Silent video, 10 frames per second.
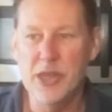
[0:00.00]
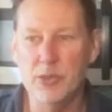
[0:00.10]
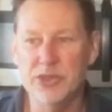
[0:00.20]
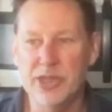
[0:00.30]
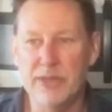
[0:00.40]

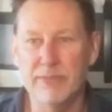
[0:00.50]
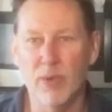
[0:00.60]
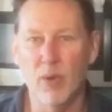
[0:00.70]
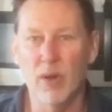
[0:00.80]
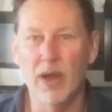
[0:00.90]
you see
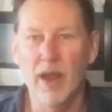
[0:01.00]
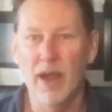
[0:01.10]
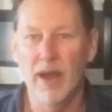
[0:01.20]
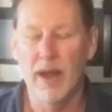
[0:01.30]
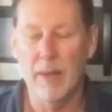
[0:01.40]
more
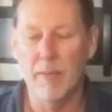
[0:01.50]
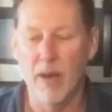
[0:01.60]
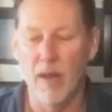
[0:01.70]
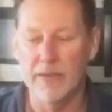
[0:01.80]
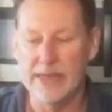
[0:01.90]
um,
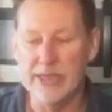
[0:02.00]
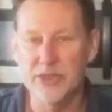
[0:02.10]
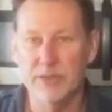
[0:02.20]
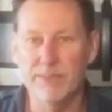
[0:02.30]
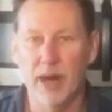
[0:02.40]
on the
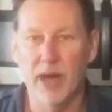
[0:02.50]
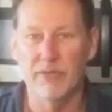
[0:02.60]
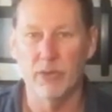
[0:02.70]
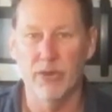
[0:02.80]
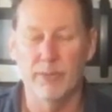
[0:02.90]
eastern part
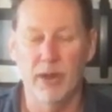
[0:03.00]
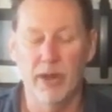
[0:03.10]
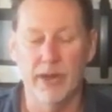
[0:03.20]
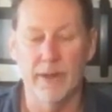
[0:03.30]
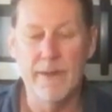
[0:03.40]
of North
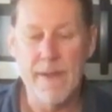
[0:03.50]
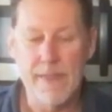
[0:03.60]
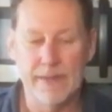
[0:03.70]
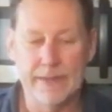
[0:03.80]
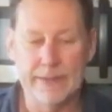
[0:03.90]
America,
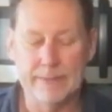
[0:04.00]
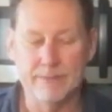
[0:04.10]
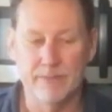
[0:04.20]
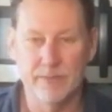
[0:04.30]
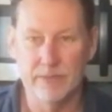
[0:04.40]

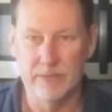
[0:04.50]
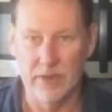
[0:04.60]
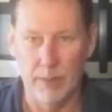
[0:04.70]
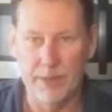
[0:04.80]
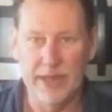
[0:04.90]
um,
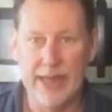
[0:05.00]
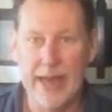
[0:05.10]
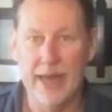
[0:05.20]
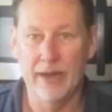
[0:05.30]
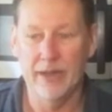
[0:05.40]
up into
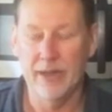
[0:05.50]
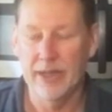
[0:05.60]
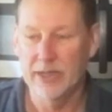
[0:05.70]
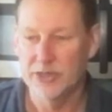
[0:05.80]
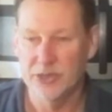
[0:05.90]
Canada,
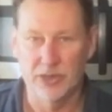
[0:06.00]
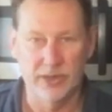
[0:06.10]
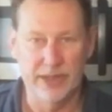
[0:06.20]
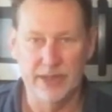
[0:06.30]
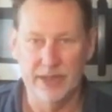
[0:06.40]

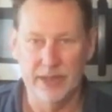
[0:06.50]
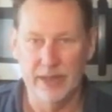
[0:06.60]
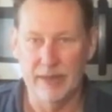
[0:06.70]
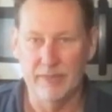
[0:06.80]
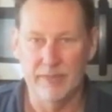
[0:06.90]
certainly
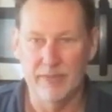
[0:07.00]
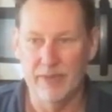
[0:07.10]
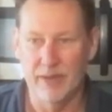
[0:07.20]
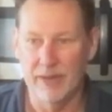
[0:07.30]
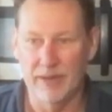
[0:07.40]
um,
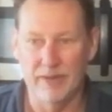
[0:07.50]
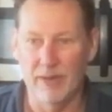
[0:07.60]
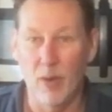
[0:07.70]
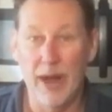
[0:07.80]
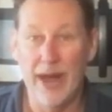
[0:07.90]
uh,
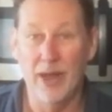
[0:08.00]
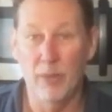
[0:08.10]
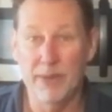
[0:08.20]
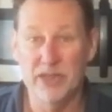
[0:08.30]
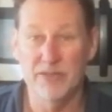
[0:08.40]
Ohio,
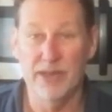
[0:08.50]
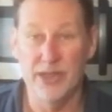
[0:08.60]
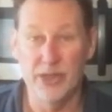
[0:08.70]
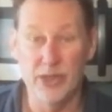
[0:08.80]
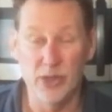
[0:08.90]

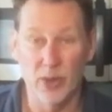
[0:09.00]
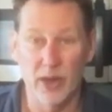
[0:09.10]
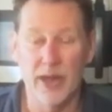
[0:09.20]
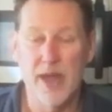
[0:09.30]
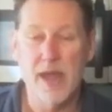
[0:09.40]
Pennsylvania, New
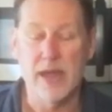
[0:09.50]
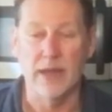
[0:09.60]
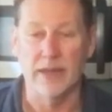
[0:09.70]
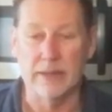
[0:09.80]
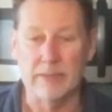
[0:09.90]
York,
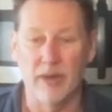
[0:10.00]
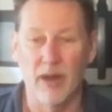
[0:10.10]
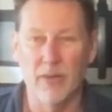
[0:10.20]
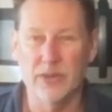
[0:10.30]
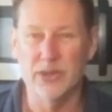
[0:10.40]
um,
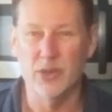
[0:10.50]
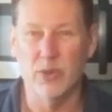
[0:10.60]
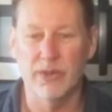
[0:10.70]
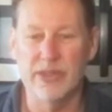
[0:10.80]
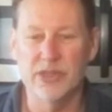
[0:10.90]
all those
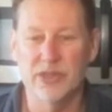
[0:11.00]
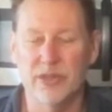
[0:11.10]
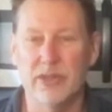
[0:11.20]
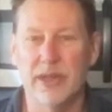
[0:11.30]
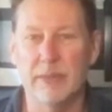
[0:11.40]

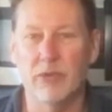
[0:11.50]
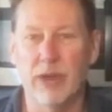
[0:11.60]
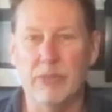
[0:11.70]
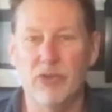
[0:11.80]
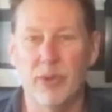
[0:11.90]
northeastern um,
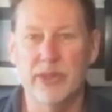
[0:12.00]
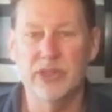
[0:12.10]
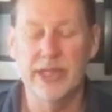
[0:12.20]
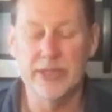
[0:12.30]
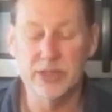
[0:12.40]
grape growing
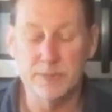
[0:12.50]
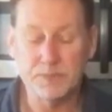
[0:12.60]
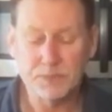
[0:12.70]
states.